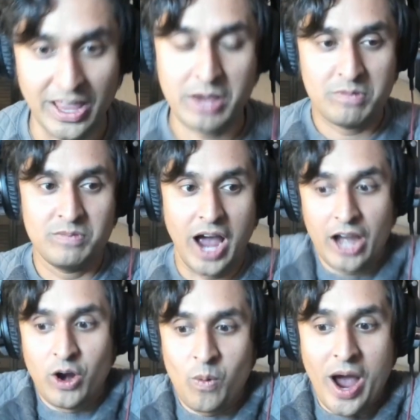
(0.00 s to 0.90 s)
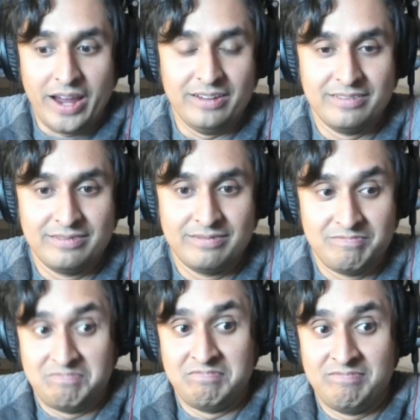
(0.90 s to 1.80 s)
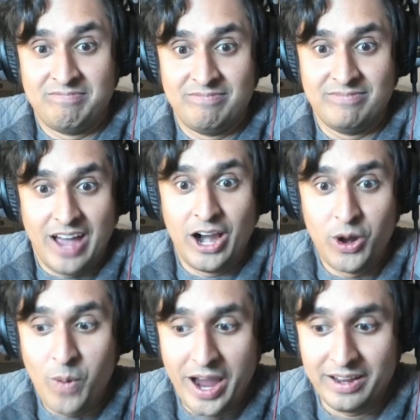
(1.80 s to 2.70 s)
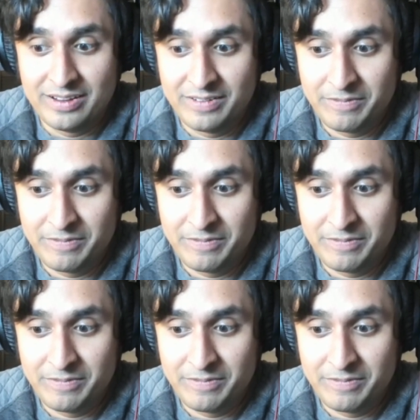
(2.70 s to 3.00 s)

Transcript: Like, I don't know why. I don't know why.